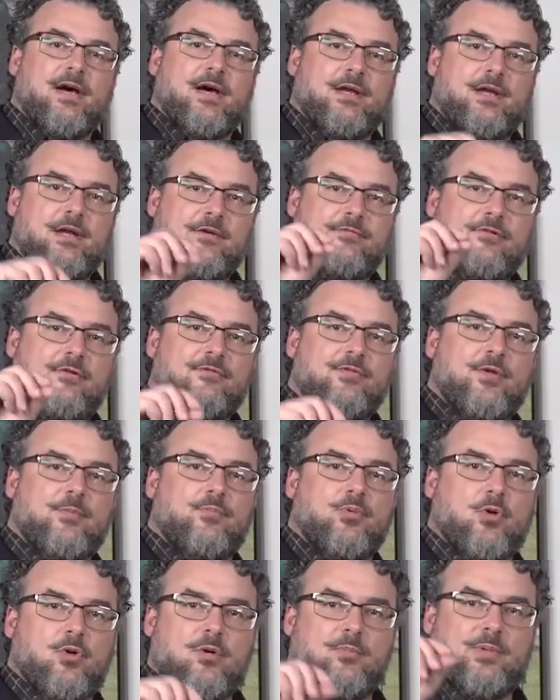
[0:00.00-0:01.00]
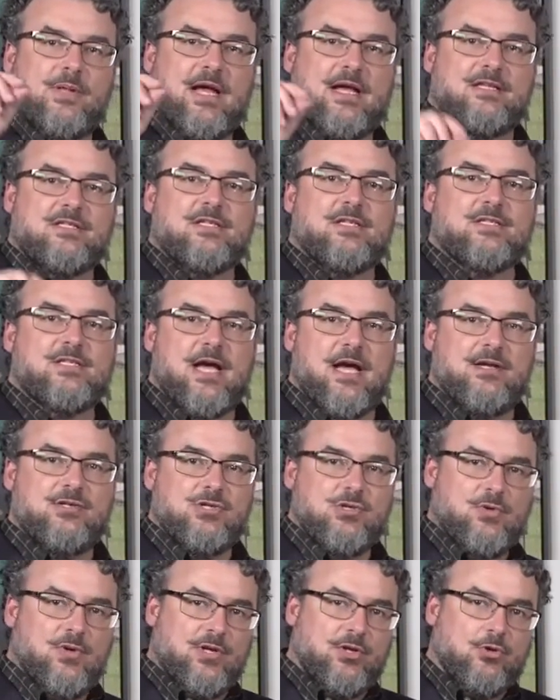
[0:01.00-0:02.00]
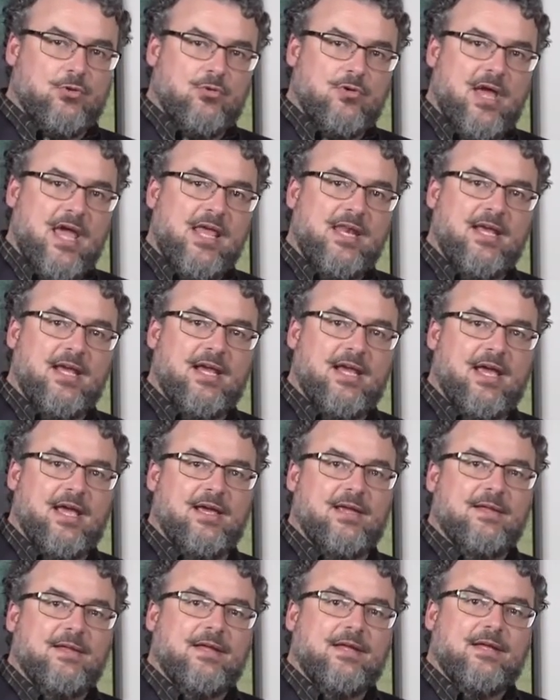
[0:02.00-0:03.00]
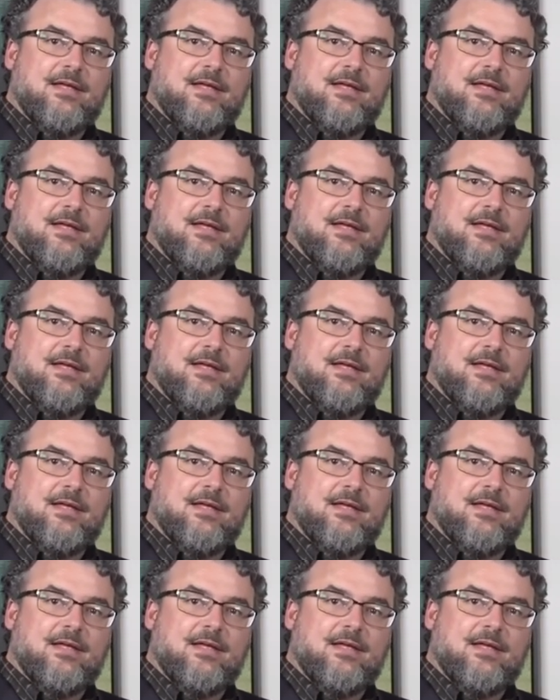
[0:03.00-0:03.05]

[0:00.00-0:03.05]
enough of the poor plasticizer and creating a